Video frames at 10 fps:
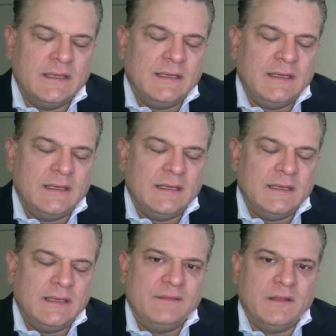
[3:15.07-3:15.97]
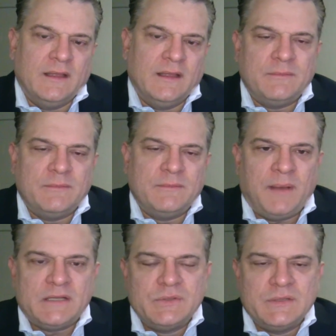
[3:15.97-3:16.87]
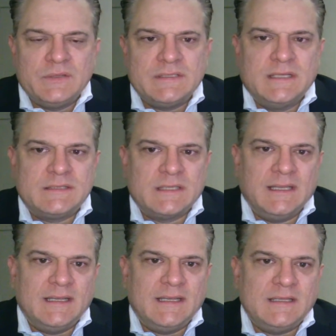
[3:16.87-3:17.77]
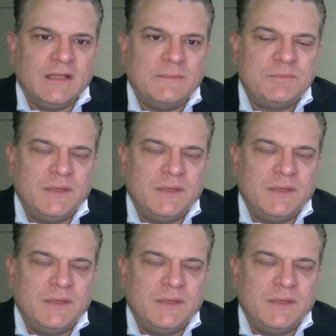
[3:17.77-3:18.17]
And the batteries is the least developed,